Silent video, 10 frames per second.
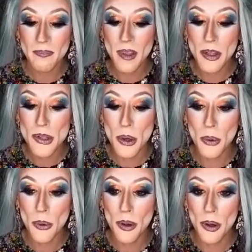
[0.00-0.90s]

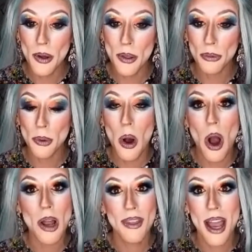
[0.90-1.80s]
So through all
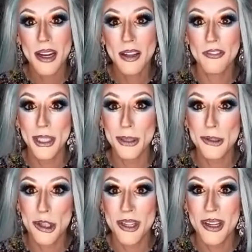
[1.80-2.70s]
of that
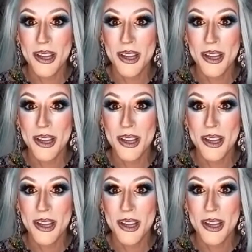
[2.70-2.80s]
confusion,